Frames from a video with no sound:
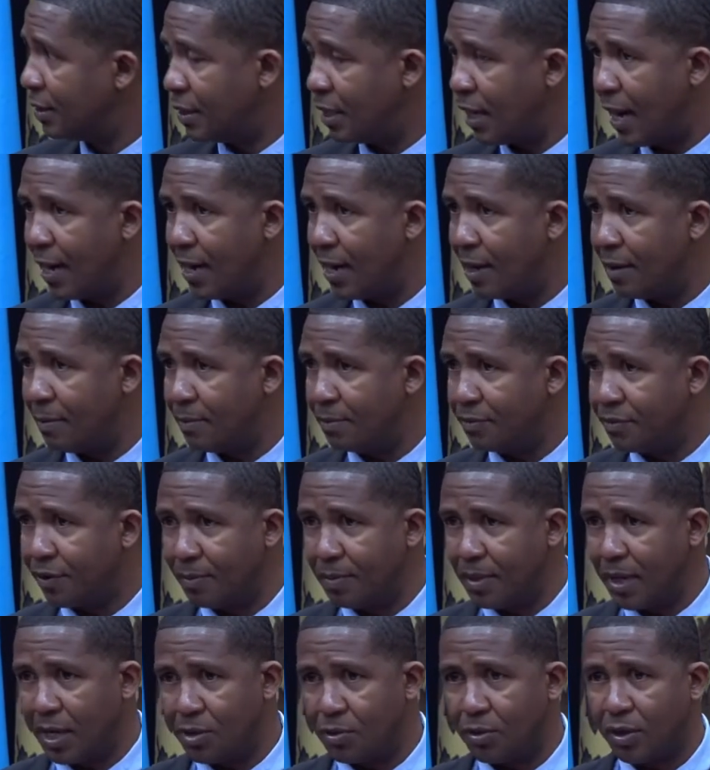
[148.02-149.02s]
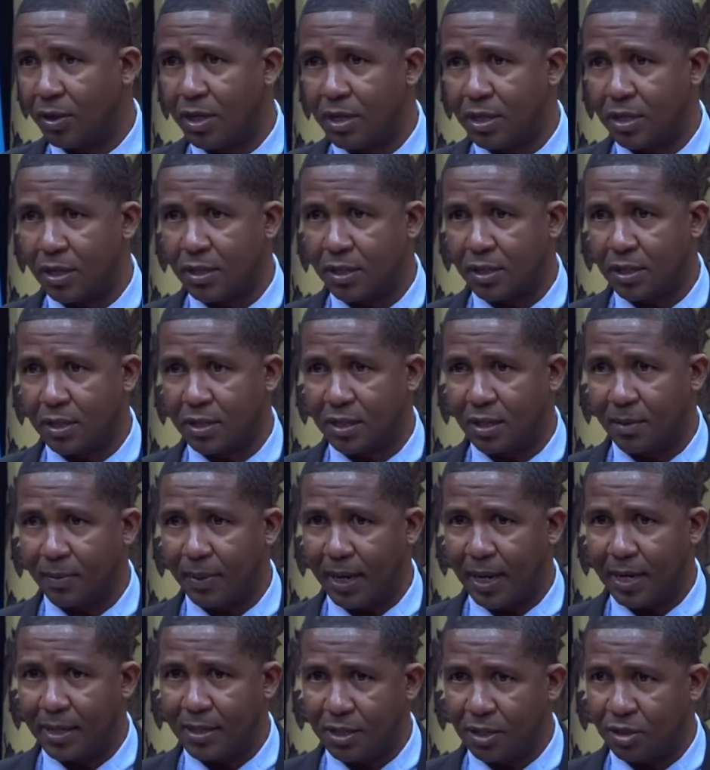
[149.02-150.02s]
I am from the education system,
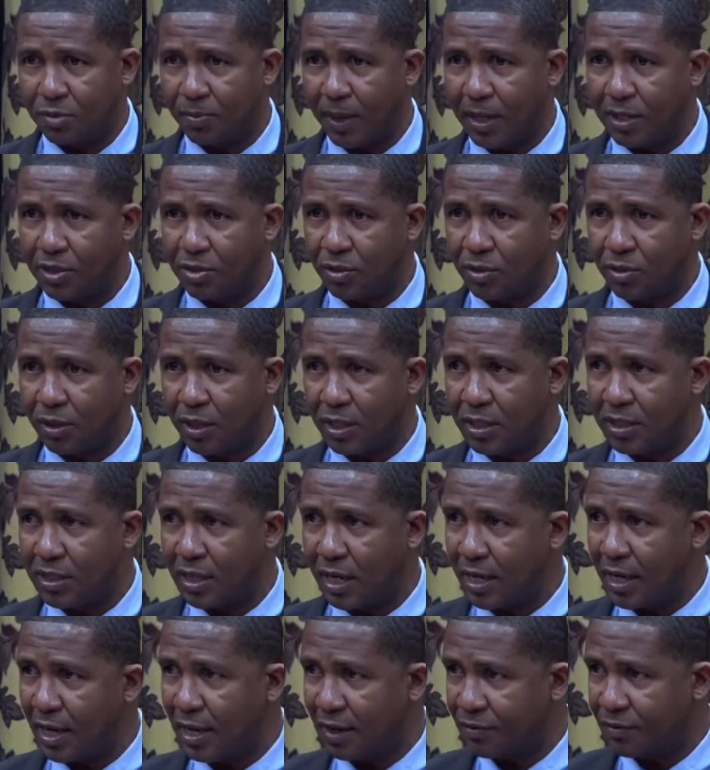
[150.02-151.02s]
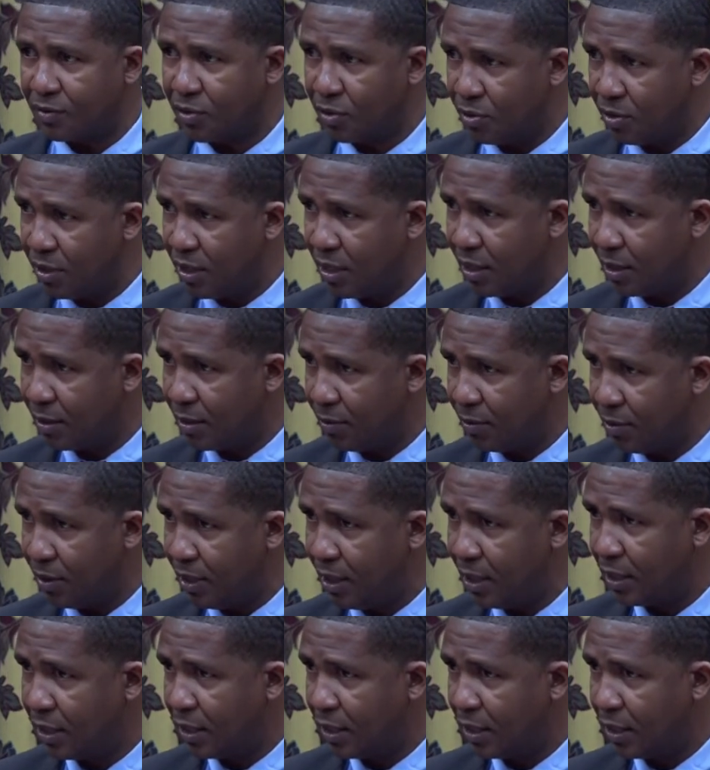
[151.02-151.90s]
and I teach my students that they have to read and read,